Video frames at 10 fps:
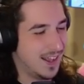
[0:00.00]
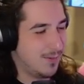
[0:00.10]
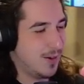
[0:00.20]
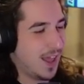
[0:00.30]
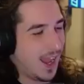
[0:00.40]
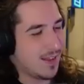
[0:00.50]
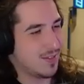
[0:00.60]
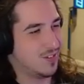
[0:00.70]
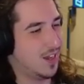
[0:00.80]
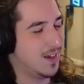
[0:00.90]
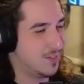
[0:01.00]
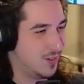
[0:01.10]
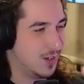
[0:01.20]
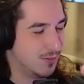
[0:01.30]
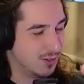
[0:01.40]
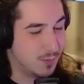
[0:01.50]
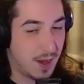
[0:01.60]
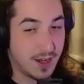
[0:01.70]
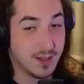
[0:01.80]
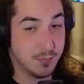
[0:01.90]
when I have to say this, you know what's
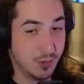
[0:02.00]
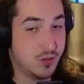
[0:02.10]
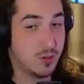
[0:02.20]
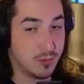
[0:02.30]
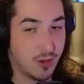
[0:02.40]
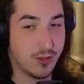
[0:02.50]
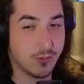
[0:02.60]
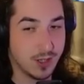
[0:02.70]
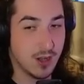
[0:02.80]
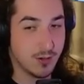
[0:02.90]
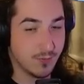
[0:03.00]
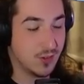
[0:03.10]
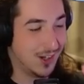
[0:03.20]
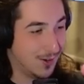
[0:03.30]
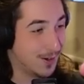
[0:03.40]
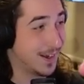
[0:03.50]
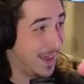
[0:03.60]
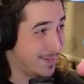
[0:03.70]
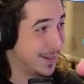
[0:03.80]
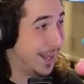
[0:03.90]
bad. The blue Super Saiyan 3 Goku and Vegeta are going to
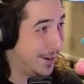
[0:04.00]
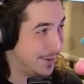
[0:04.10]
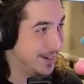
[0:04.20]
have to carry,